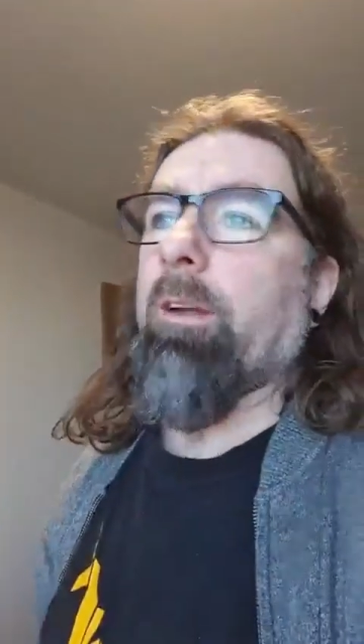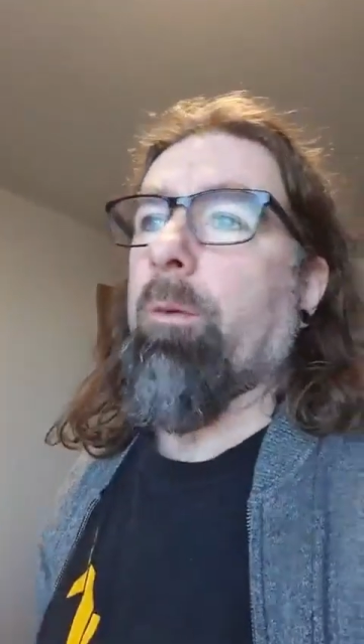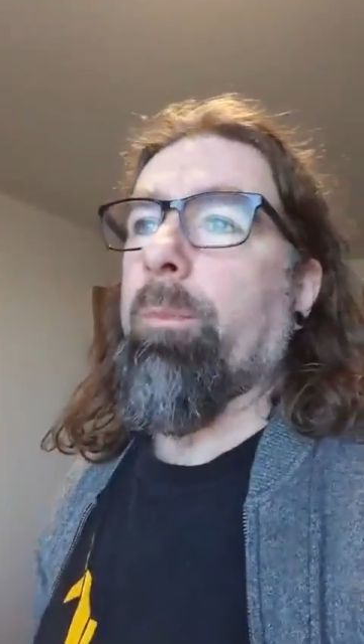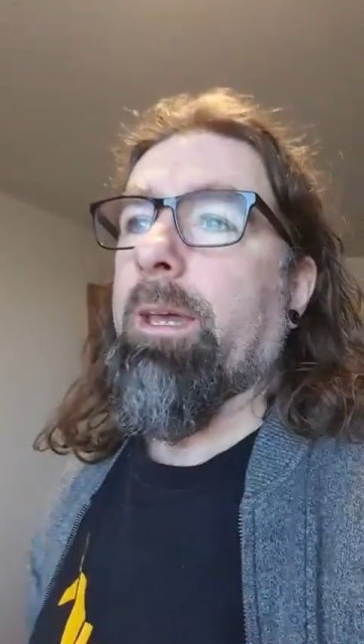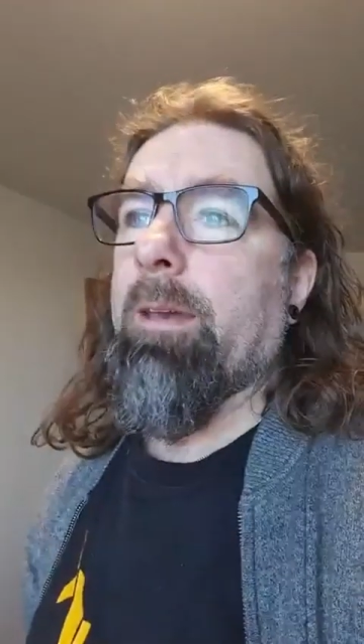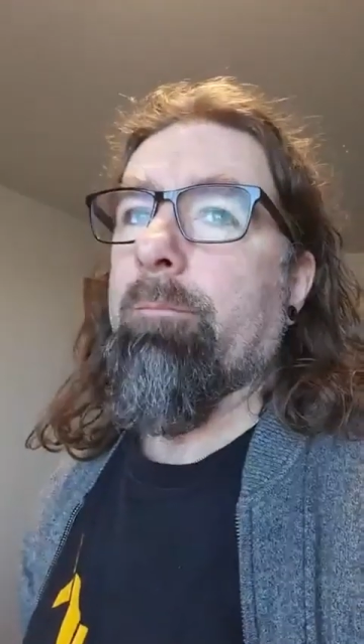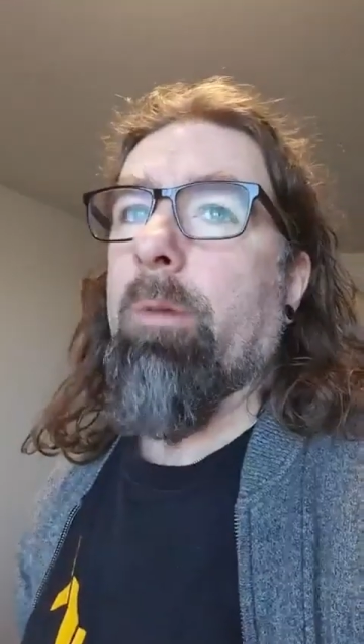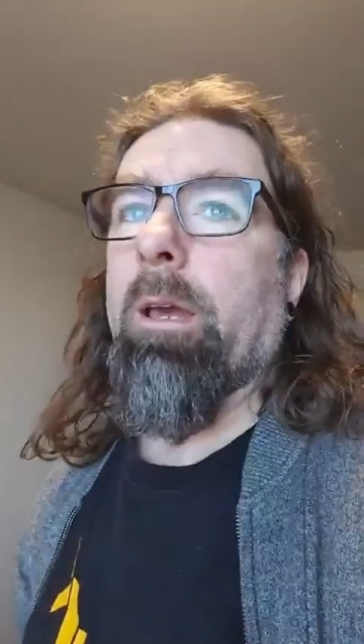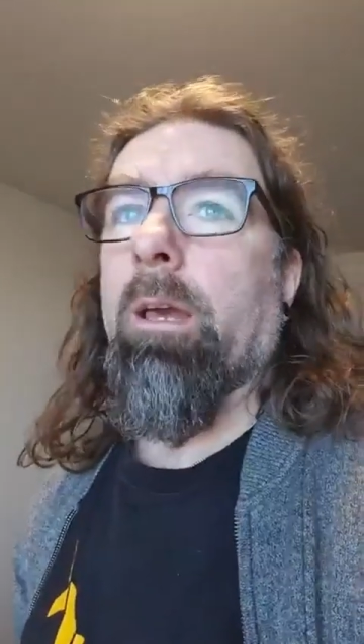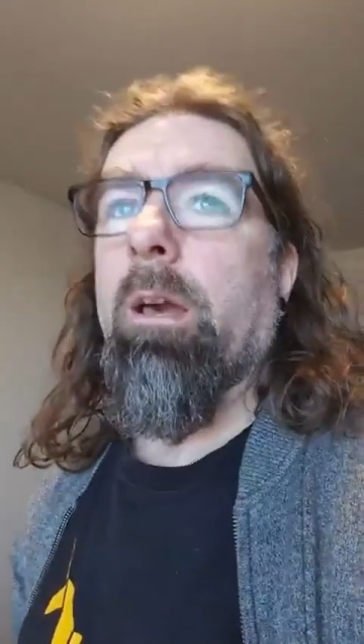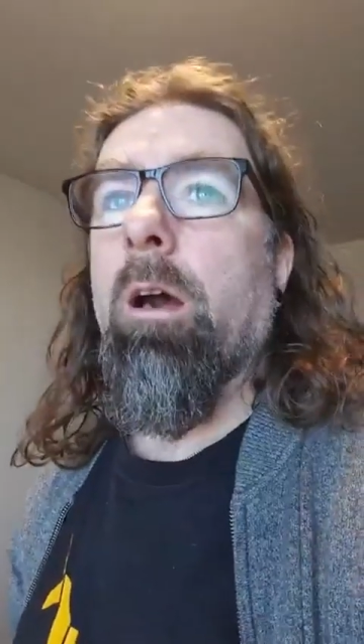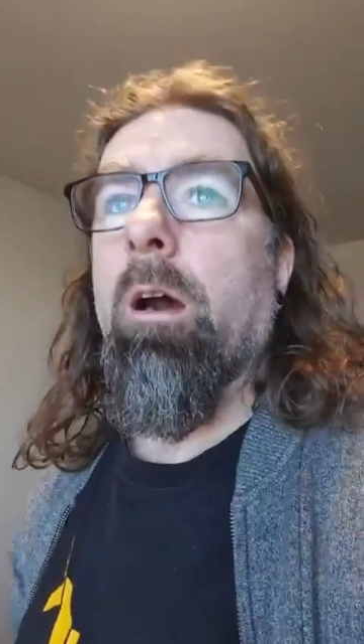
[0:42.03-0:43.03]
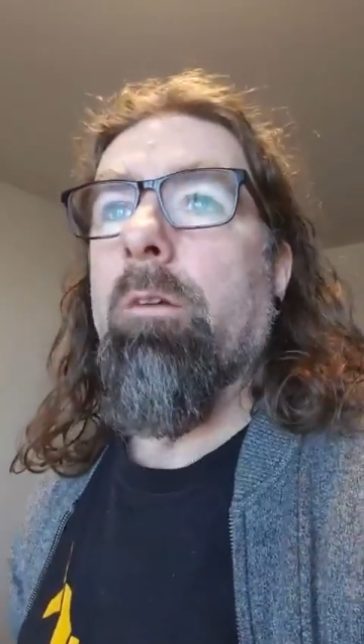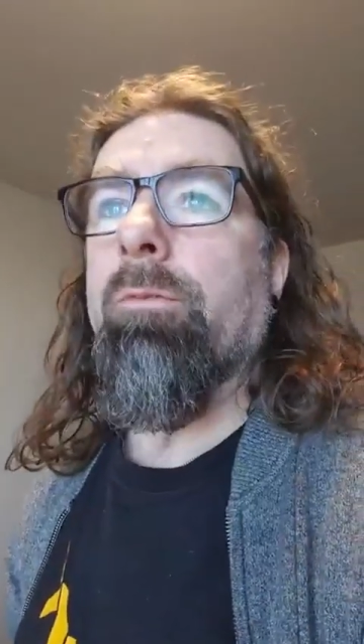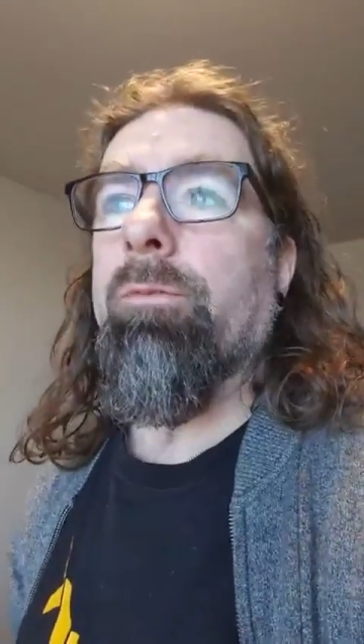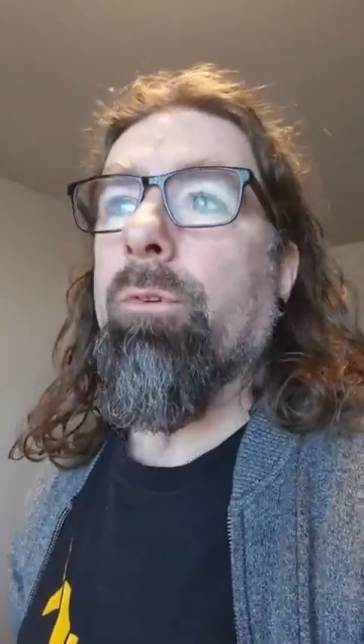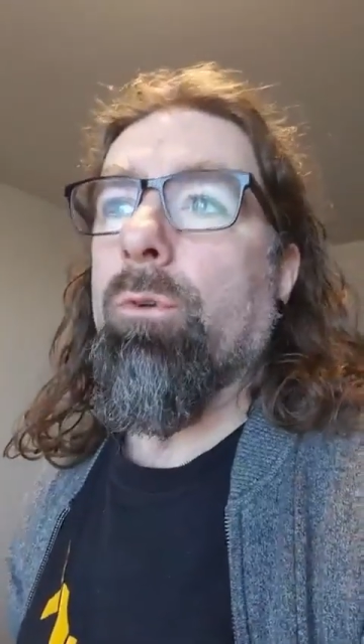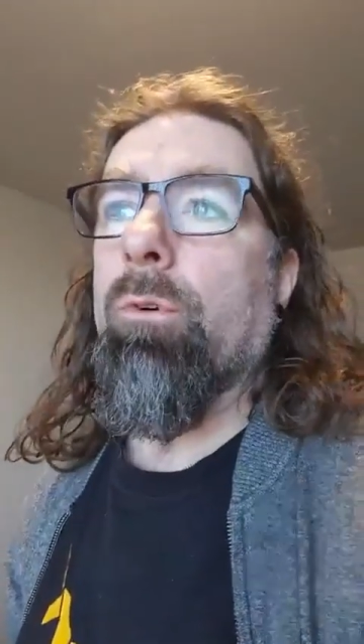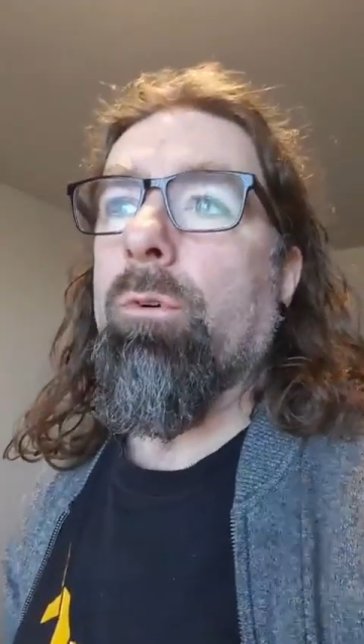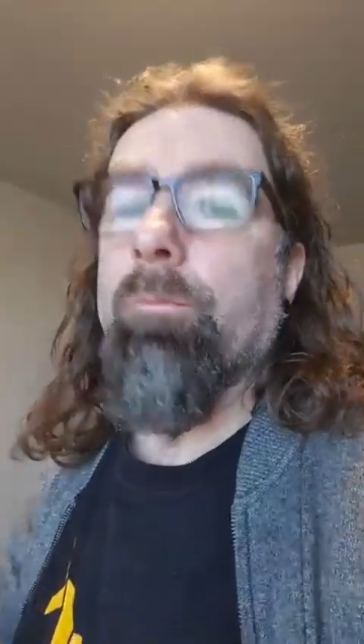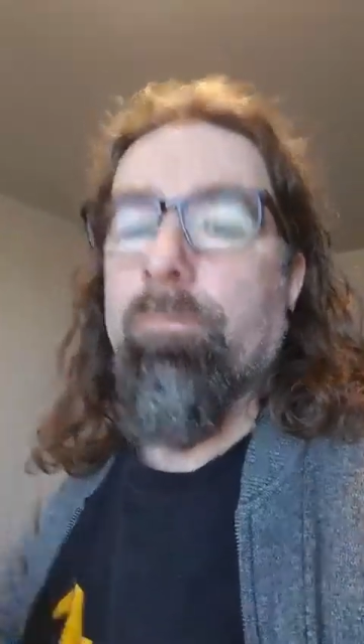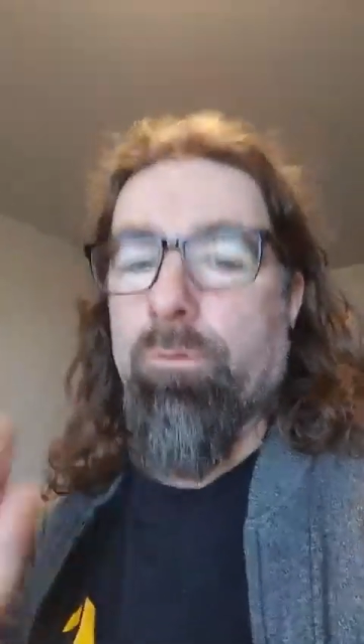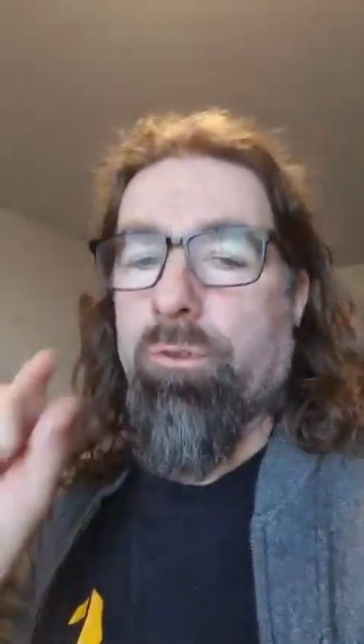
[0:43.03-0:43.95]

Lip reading: I'll be in my car for